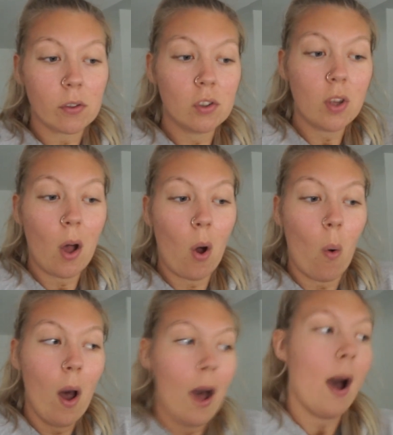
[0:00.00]

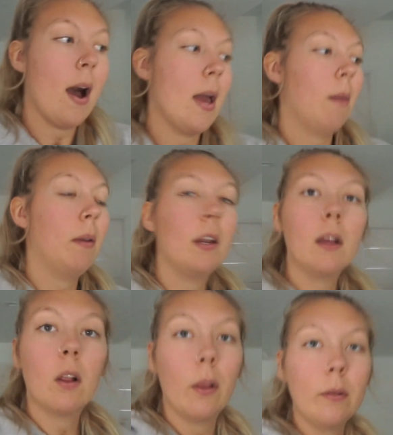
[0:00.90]
So I'm gonna
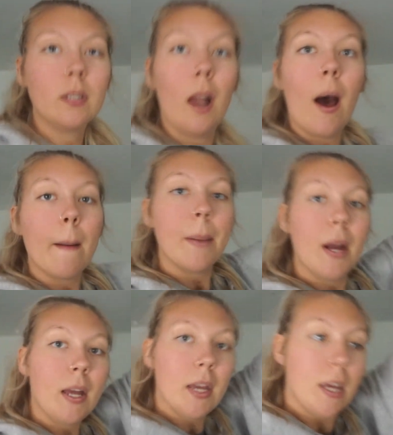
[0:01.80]
close it up
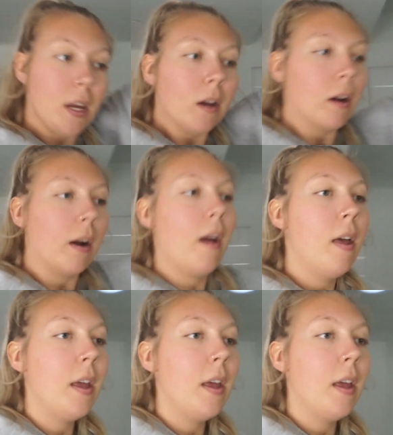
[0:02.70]
here.